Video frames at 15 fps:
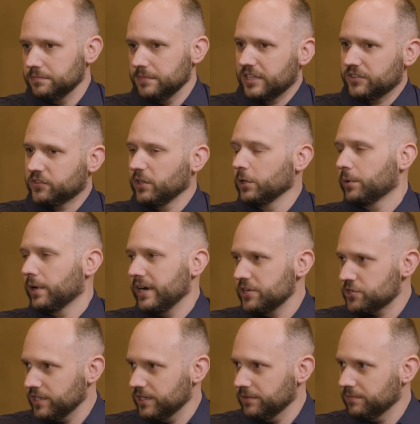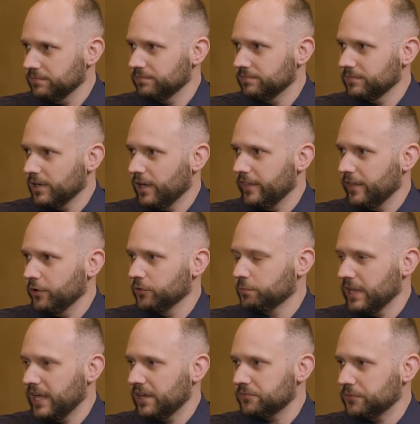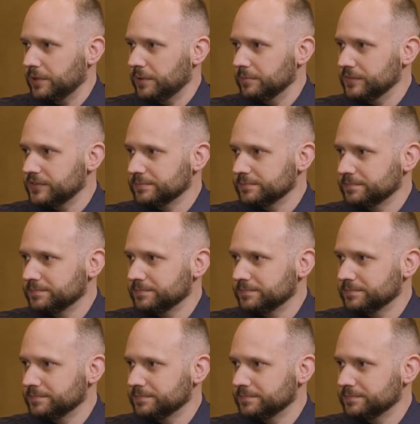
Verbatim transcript: acceleration on those platforms.